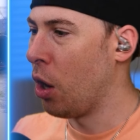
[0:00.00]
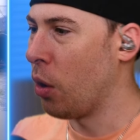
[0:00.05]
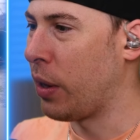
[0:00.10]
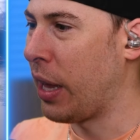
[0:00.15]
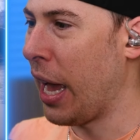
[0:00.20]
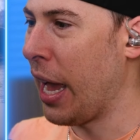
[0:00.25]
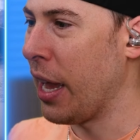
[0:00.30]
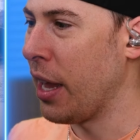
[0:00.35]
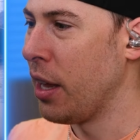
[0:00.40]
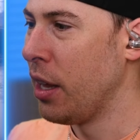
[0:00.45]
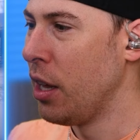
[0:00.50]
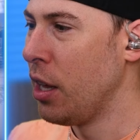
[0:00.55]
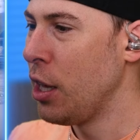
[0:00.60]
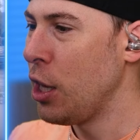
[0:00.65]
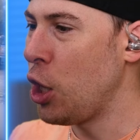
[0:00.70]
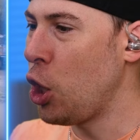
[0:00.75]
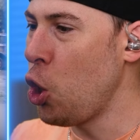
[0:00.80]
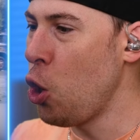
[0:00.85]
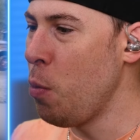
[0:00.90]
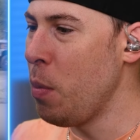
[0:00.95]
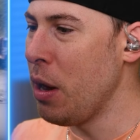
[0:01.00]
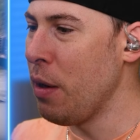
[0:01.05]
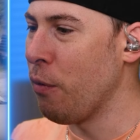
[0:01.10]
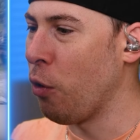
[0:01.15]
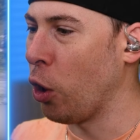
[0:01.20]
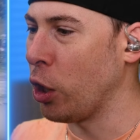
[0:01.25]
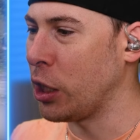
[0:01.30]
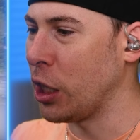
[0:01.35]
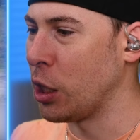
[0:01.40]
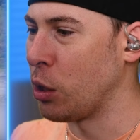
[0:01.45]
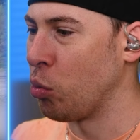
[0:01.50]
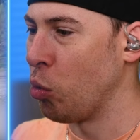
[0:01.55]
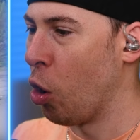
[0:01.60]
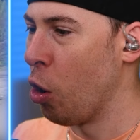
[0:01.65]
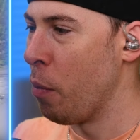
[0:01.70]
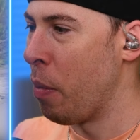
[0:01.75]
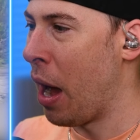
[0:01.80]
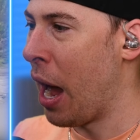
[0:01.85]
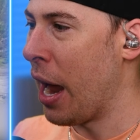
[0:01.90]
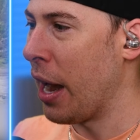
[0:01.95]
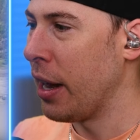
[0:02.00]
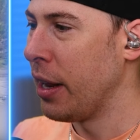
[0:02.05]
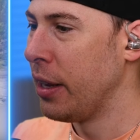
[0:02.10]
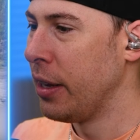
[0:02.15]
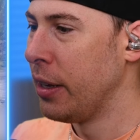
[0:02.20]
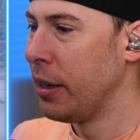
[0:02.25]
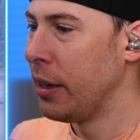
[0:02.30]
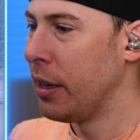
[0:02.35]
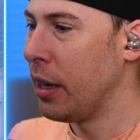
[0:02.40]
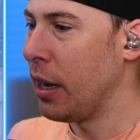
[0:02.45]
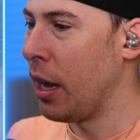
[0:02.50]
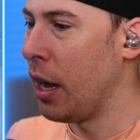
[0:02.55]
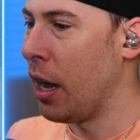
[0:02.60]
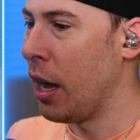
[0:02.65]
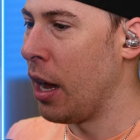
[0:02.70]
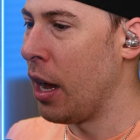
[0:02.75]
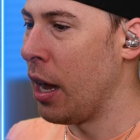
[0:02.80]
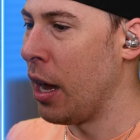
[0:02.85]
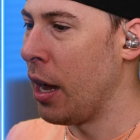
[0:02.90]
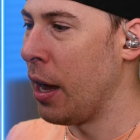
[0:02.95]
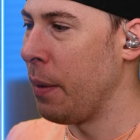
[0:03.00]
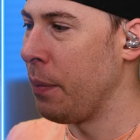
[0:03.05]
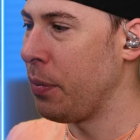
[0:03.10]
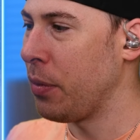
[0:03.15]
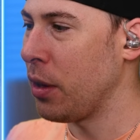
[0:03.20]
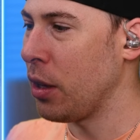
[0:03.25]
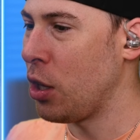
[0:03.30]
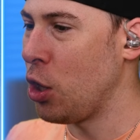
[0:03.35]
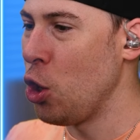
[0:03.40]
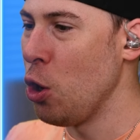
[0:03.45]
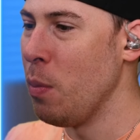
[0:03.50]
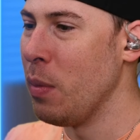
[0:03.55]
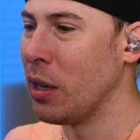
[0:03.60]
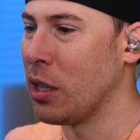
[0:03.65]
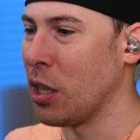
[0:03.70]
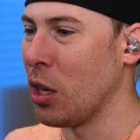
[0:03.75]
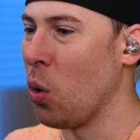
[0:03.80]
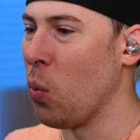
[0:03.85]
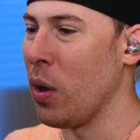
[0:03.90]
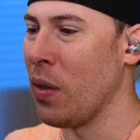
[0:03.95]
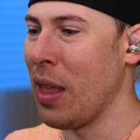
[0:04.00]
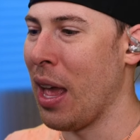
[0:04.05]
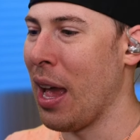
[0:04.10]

Okay, human versus robot. Human's gonna win